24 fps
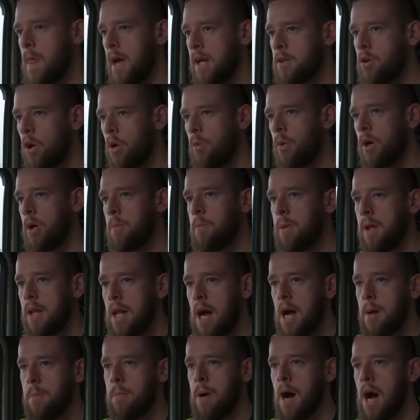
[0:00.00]
I don't want to be
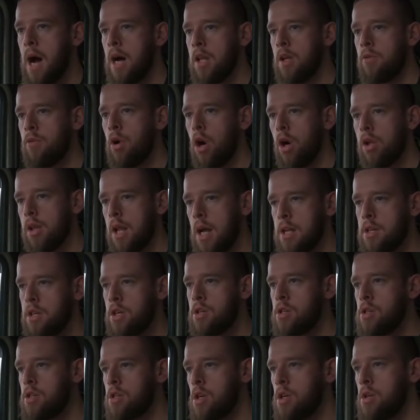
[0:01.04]
like part of the road
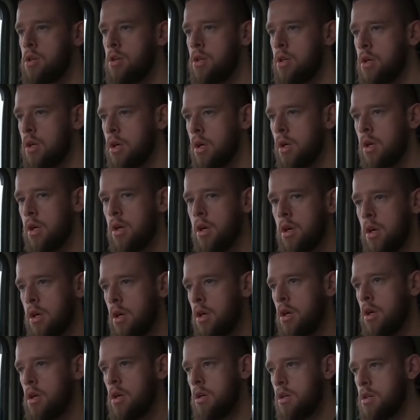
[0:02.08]
legends and
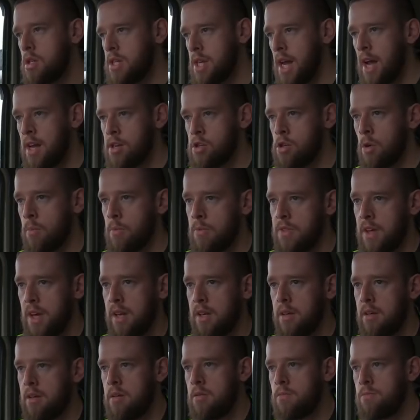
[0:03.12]
say
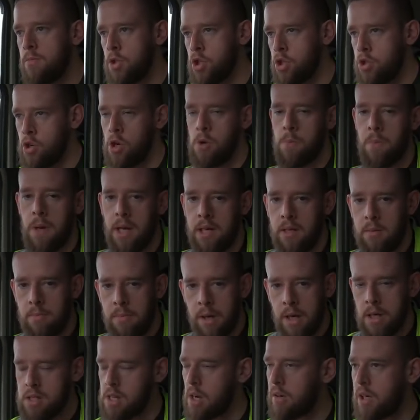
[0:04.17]
something stupid,
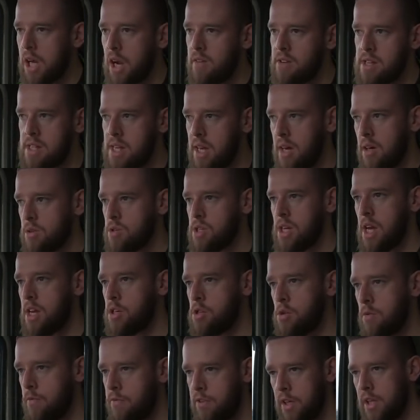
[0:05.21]
because I'll guarantee I'll say
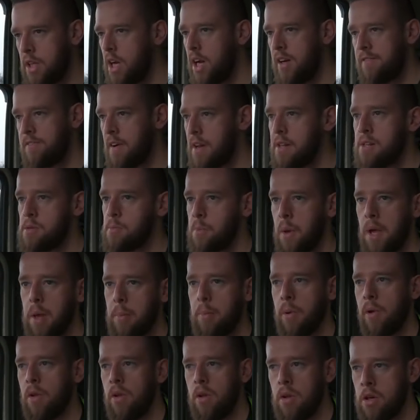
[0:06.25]
something that offends
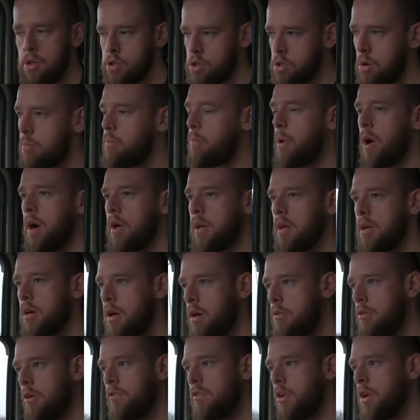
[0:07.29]
people at some point
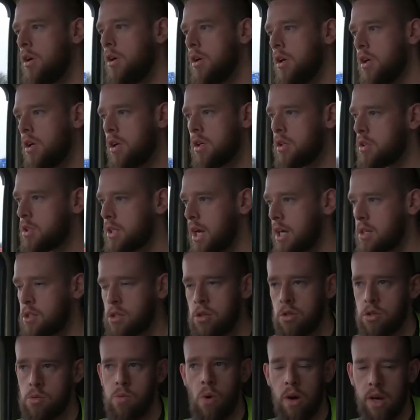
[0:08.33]
or other, because that's
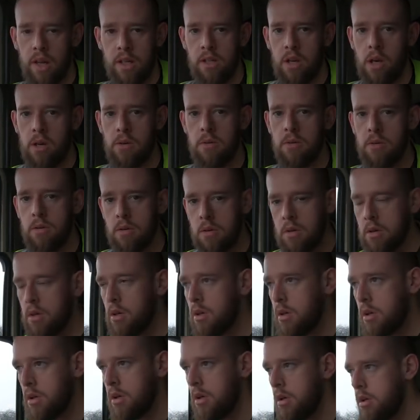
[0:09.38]
just what I do.
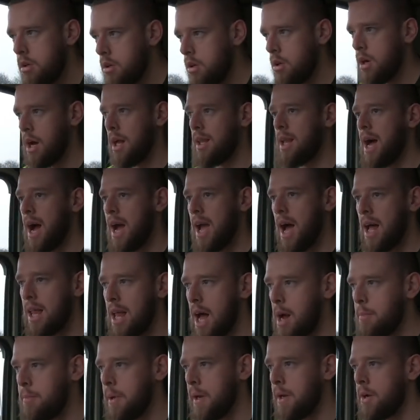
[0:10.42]
You know, I
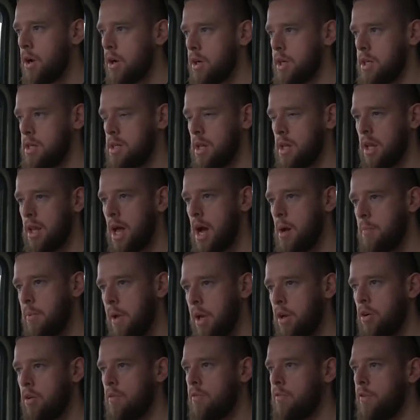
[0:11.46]
like being honest, I like
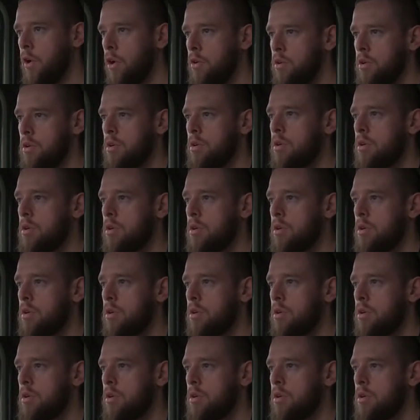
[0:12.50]
being upfront.